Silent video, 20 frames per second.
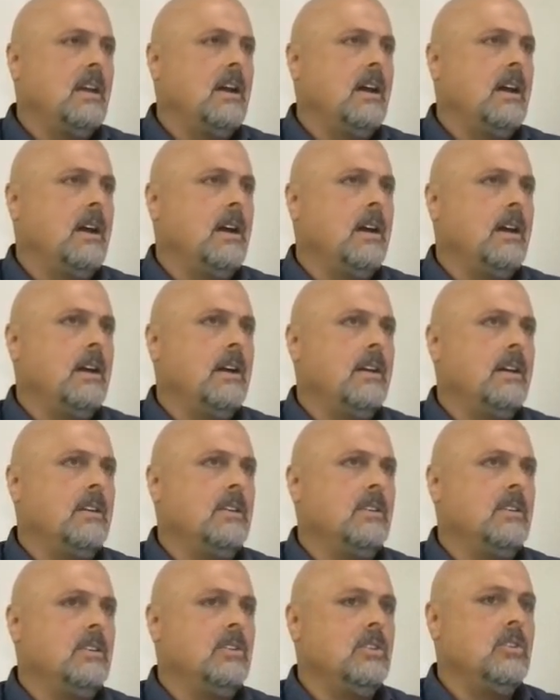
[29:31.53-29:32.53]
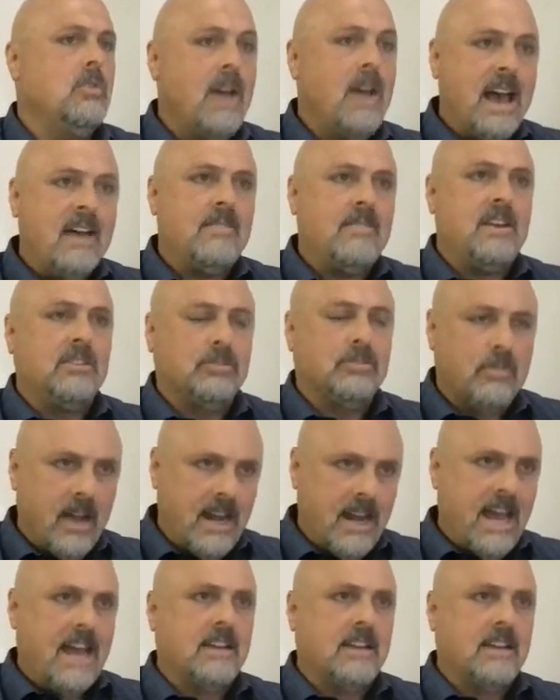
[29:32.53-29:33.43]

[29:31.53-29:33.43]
uh, you have a threat